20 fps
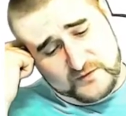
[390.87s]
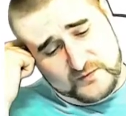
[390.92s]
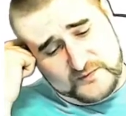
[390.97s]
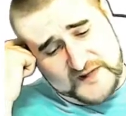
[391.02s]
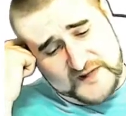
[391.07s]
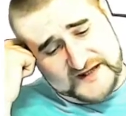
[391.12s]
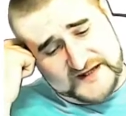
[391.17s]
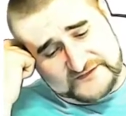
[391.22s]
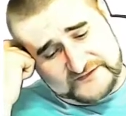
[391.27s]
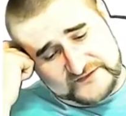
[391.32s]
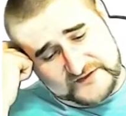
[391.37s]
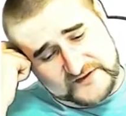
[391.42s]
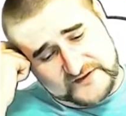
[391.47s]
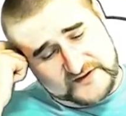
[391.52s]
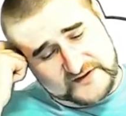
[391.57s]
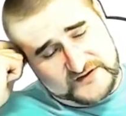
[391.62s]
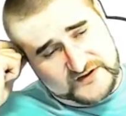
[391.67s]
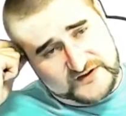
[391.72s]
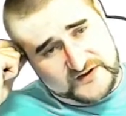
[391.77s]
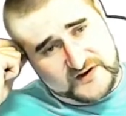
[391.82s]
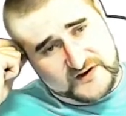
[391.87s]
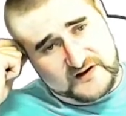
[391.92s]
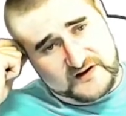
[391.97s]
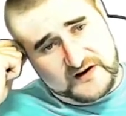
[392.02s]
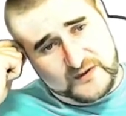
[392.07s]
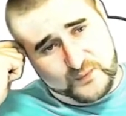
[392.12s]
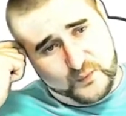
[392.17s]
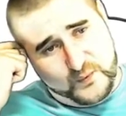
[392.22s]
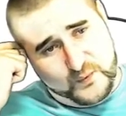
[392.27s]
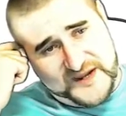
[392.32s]
makes it,
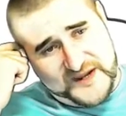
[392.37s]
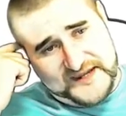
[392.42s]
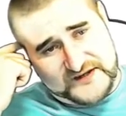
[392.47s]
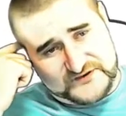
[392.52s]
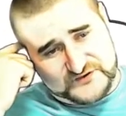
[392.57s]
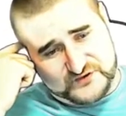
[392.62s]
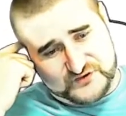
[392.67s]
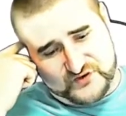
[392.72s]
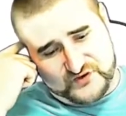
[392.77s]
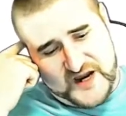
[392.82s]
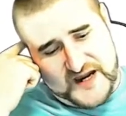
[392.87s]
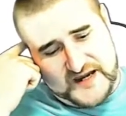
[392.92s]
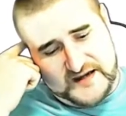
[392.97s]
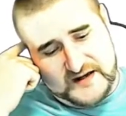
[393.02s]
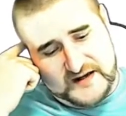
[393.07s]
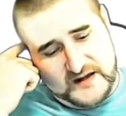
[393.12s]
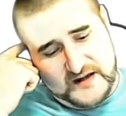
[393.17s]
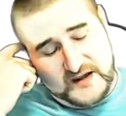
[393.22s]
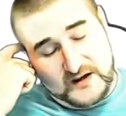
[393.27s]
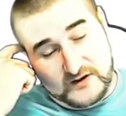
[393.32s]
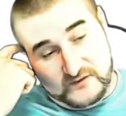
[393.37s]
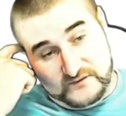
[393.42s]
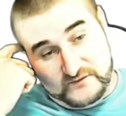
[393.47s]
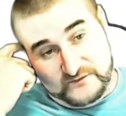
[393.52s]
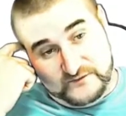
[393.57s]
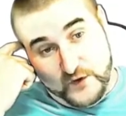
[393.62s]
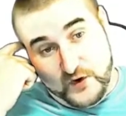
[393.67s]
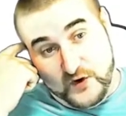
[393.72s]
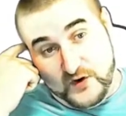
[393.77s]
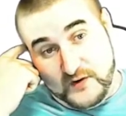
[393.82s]
a weaker trait
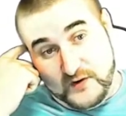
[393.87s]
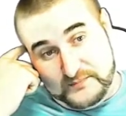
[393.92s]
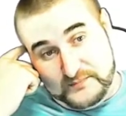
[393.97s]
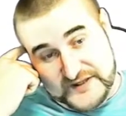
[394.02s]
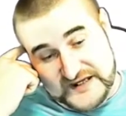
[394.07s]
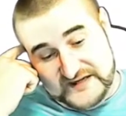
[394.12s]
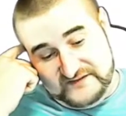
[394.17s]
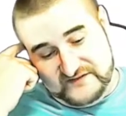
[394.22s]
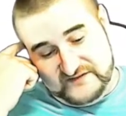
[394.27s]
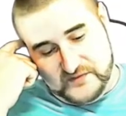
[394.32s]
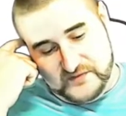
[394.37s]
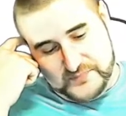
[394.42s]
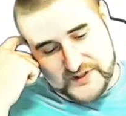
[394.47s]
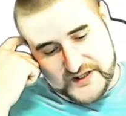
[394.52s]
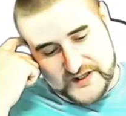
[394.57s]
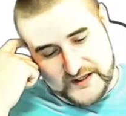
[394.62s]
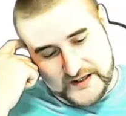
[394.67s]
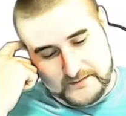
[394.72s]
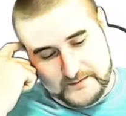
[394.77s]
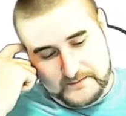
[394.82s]
for PvP.